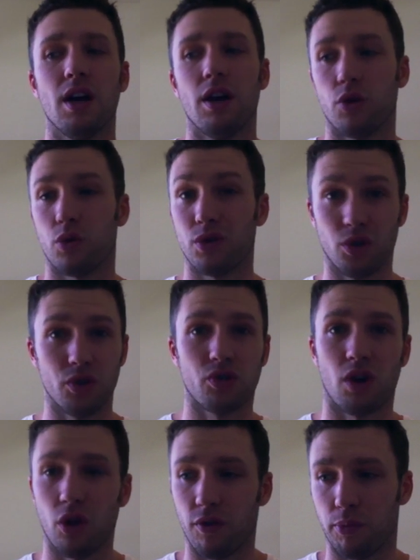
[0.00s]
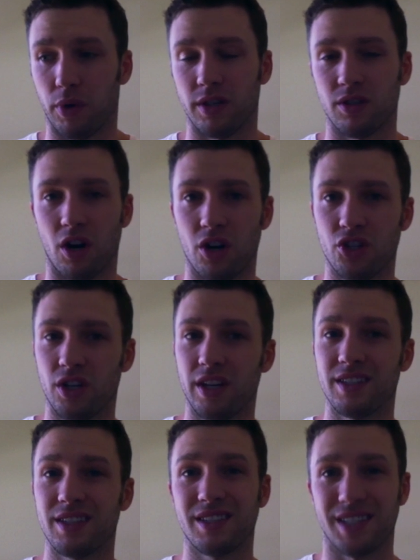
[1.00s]
the results are all over the place.
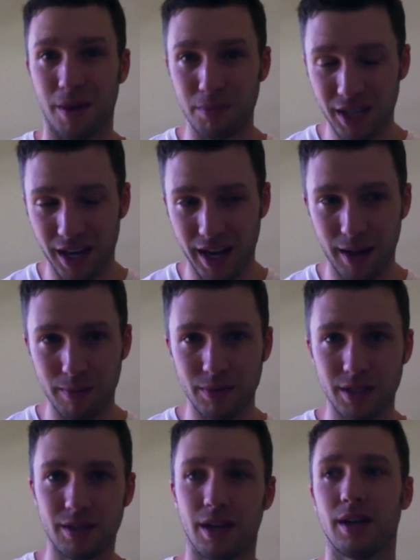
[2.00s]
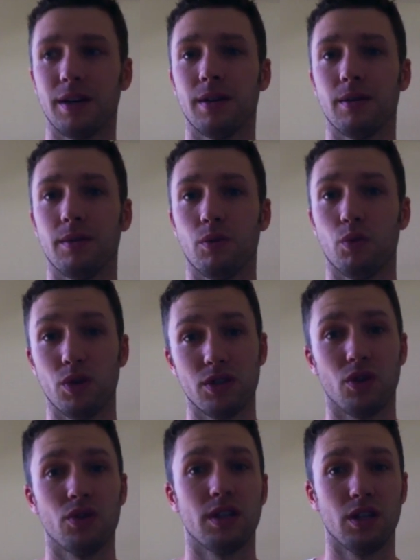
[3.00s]
Arginine sometimes
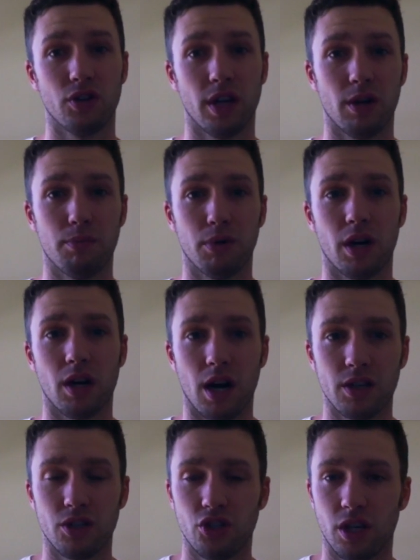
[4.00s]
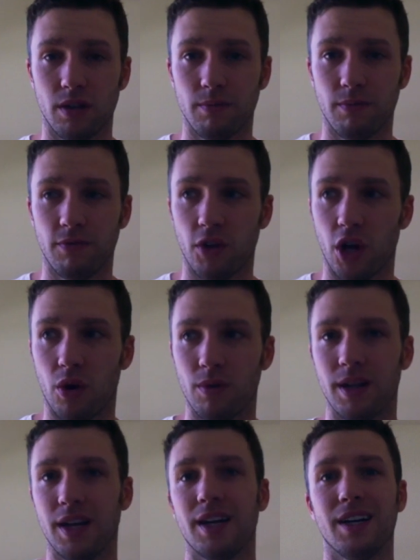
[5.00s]
results in greater blood oxygen
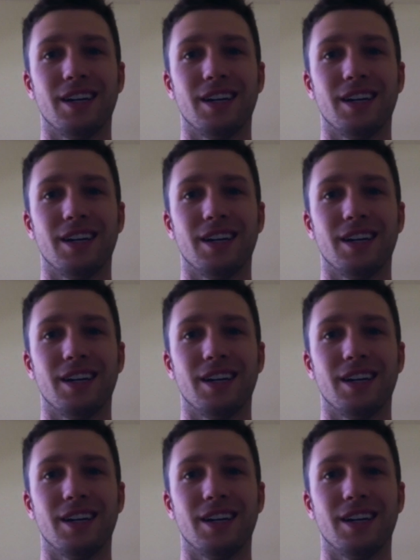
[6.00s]
flow,